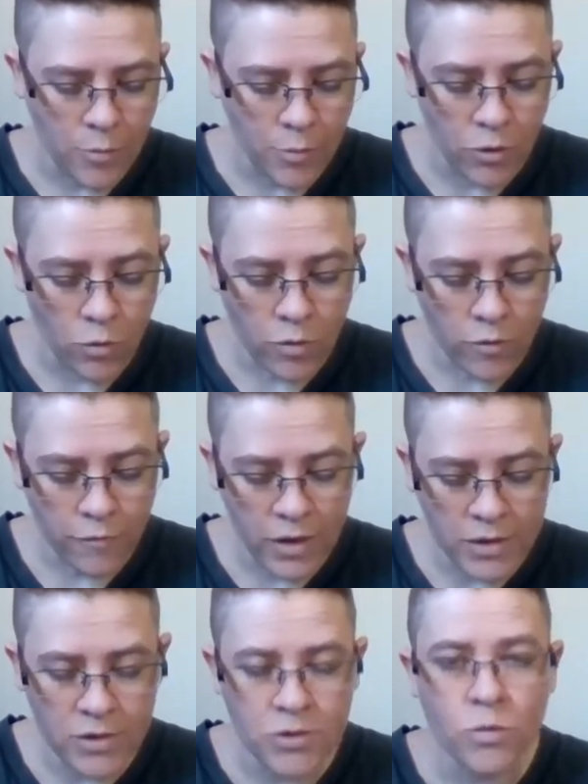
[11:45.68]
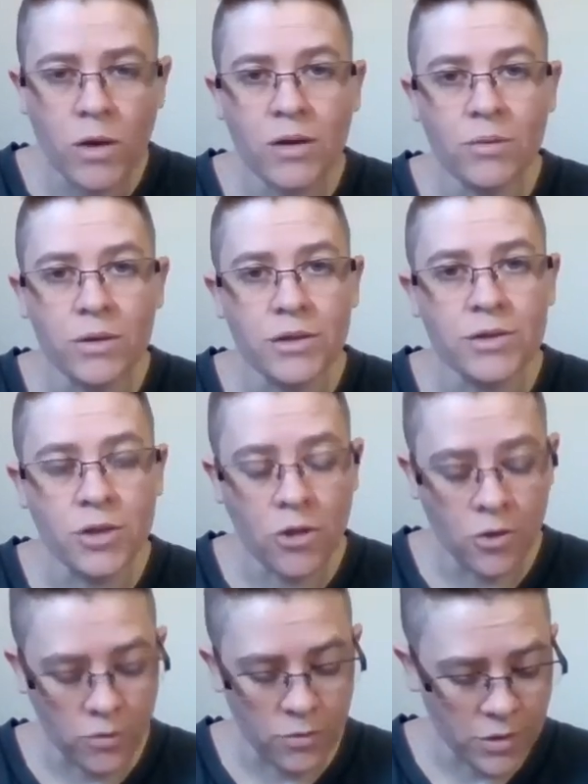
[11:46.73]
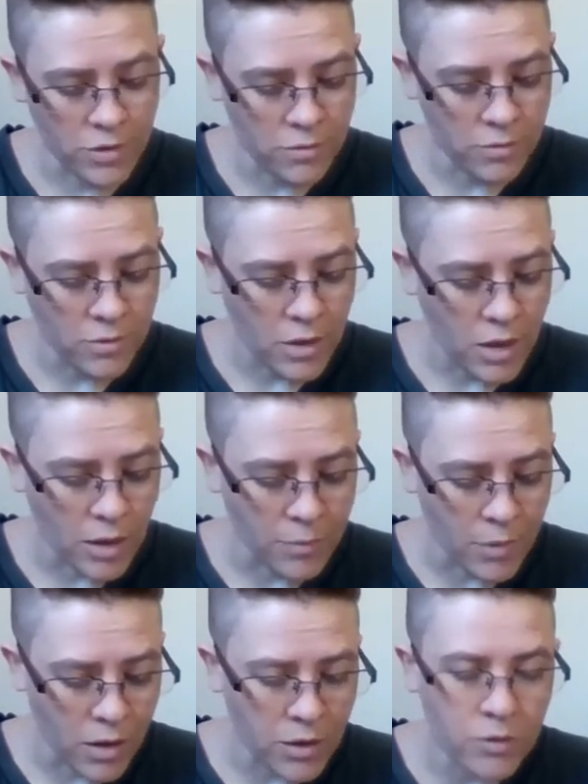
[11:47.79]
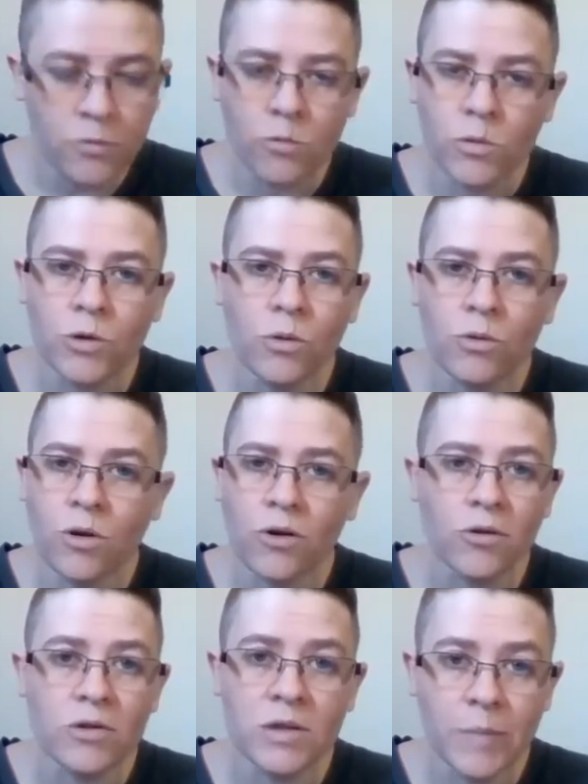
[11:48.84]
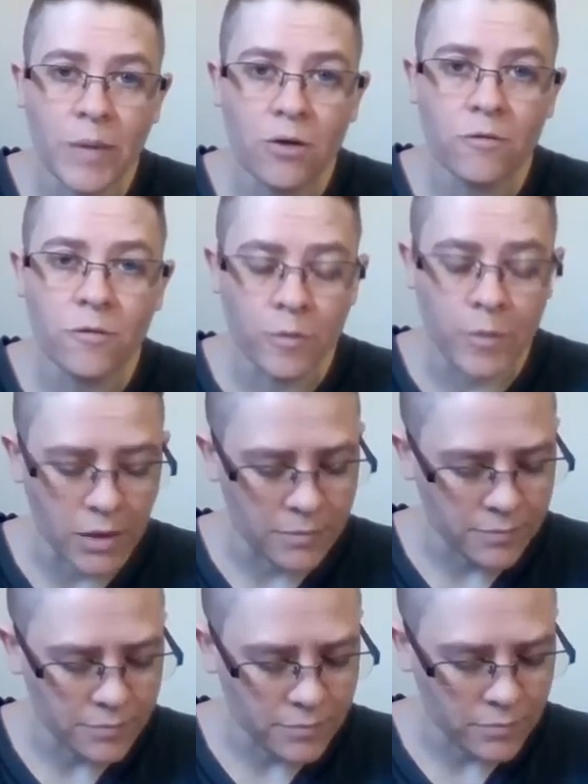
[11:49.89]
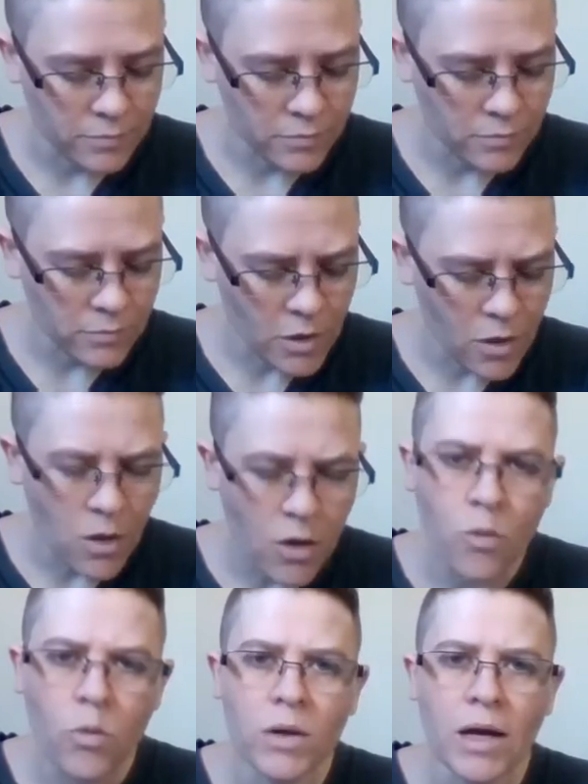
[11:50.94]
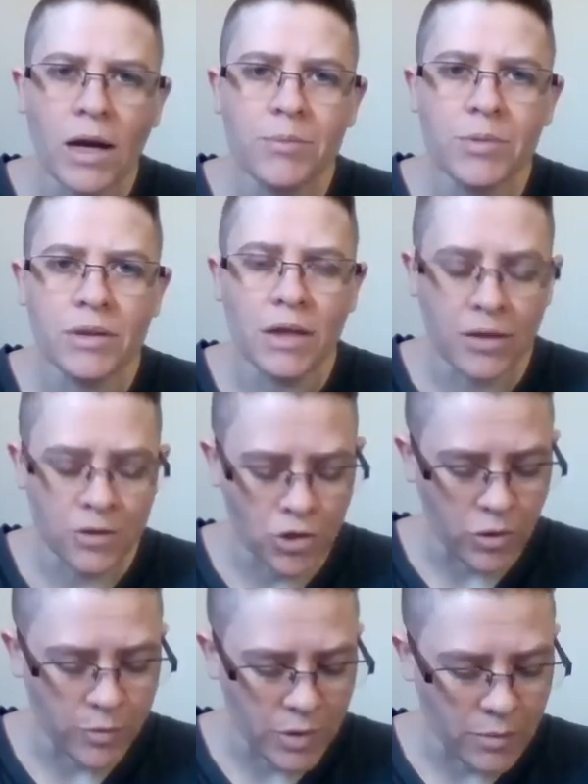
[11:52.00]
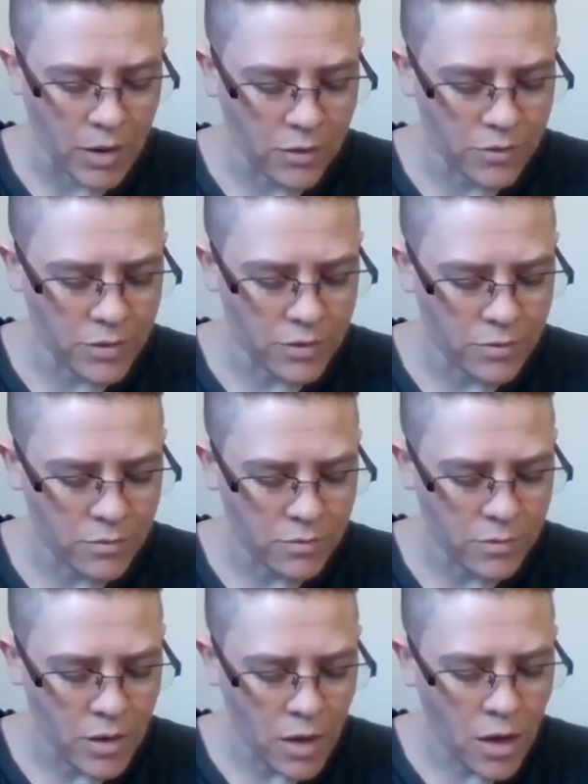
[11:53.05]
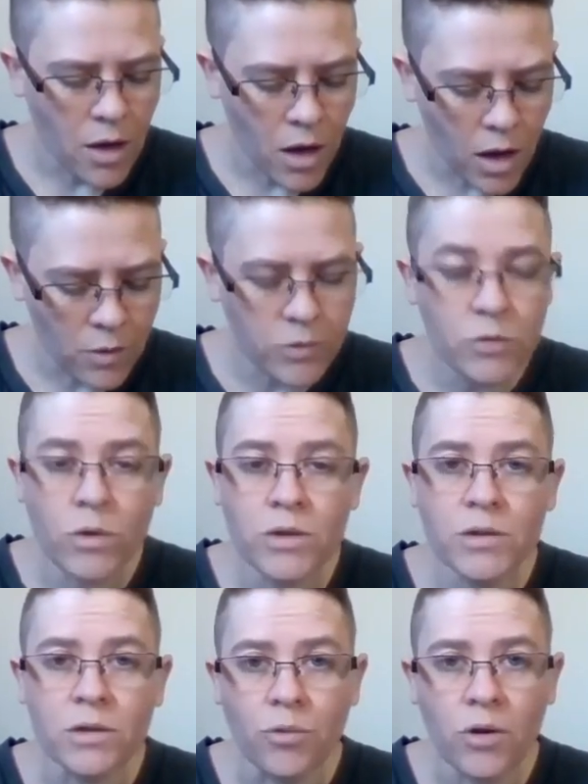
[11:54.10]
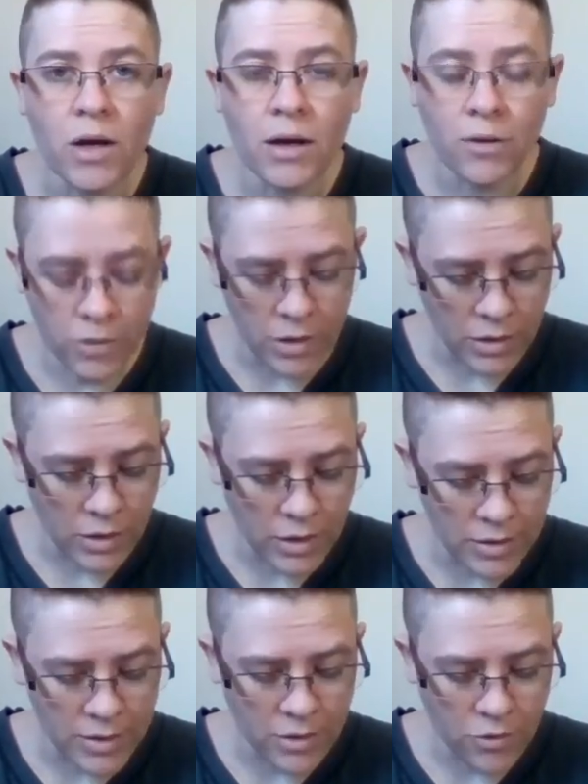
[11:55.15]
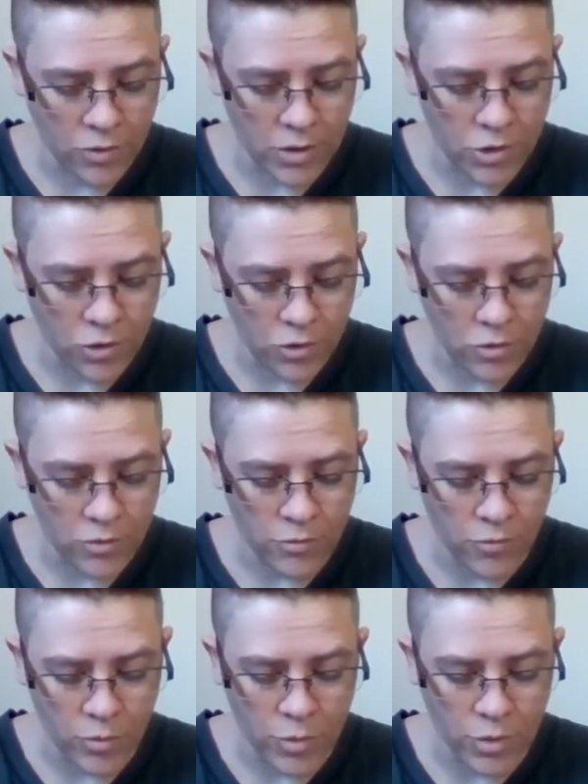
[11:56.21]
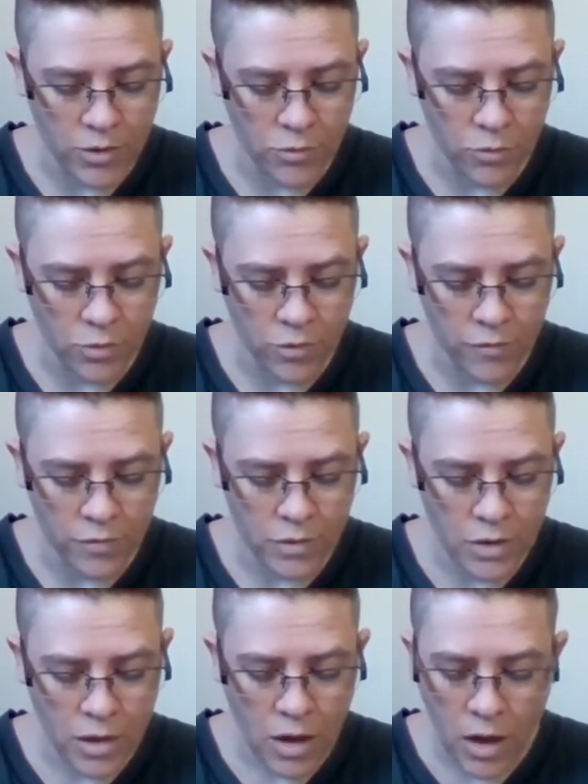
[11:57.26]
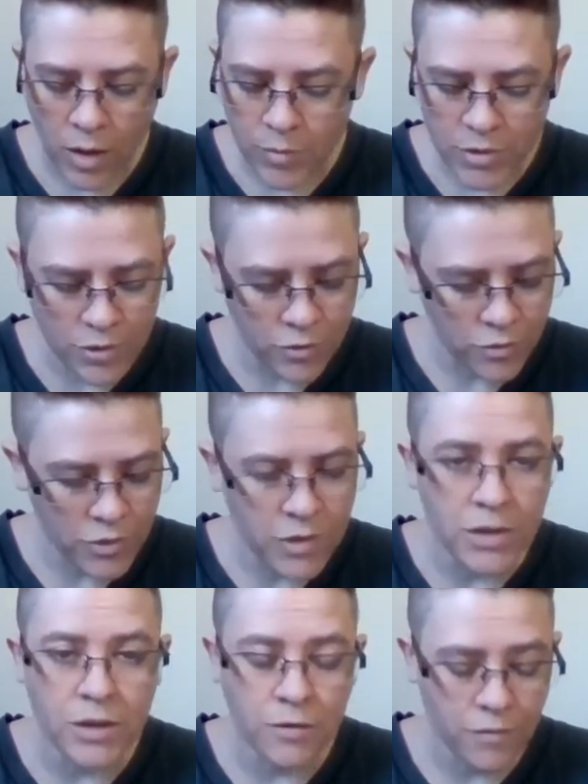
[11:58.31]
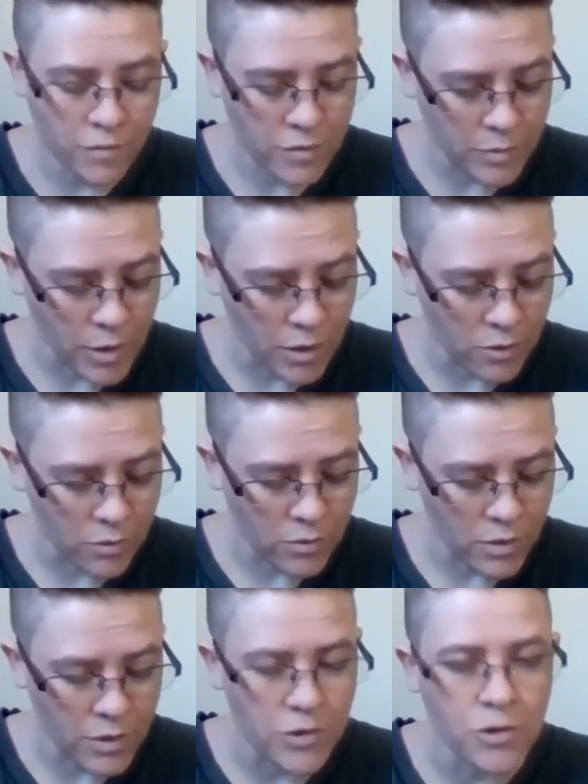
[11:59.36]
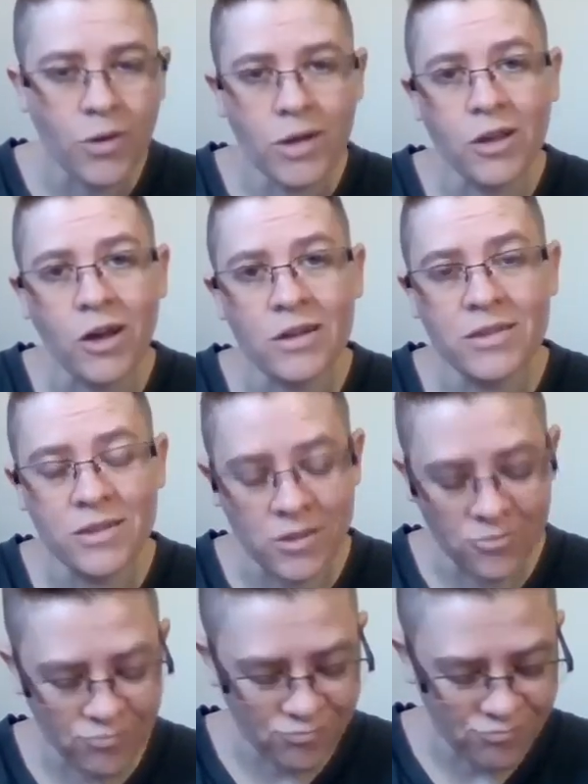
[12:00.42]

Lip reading: But a wolf finds his way with his nose, and mine will no longer smell for me. What happened? Asked Jumping Mouse. I was once a proud and lazy creature, replied the wolf. I misused the gift of smell, and so I lost it.